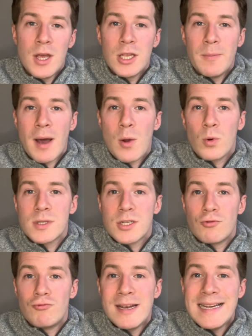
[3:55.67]
You might want to
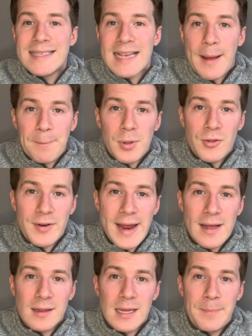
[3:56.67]
resample the
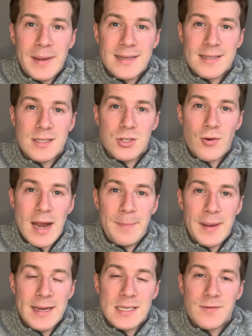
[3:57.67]
nail clippings and
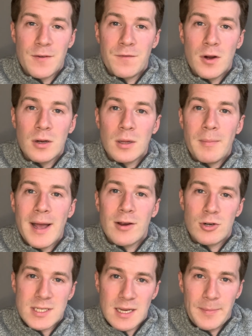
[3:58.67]
scrapings for fungal
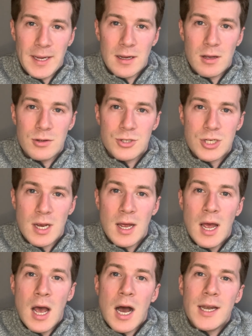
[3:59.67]
microscopy and culture,
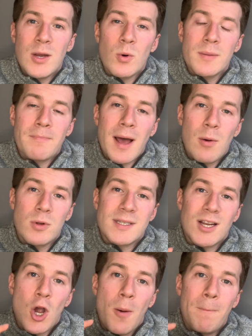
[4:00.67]
and you might want to
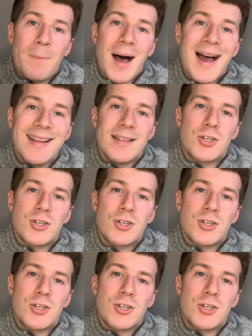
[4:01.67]
combine the